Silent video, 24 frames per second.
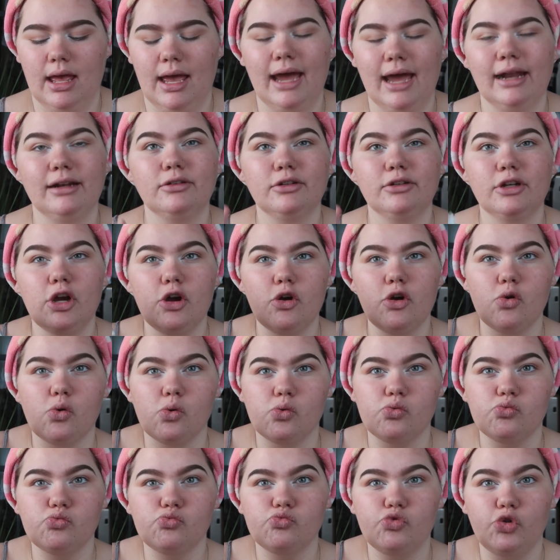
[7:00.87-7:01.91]
I don't know.
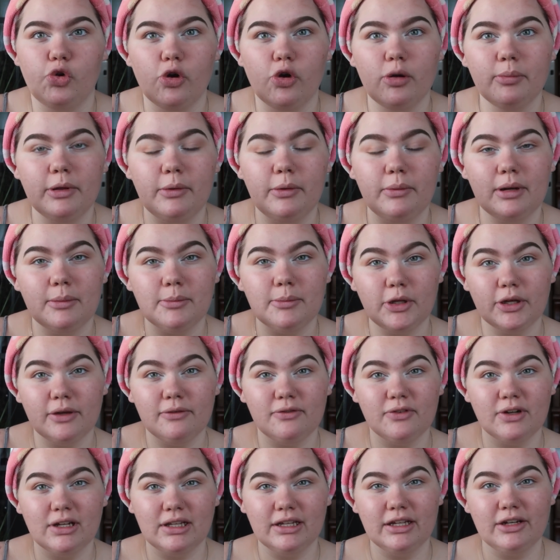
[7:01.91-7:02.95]
Normally when I'm looking
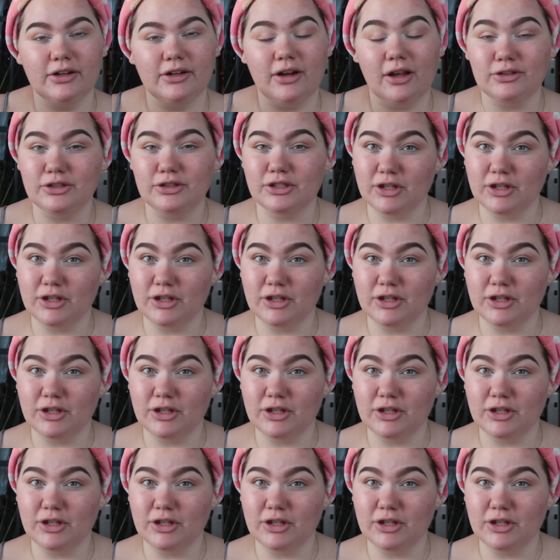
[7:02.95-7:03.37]
for glitter, I'll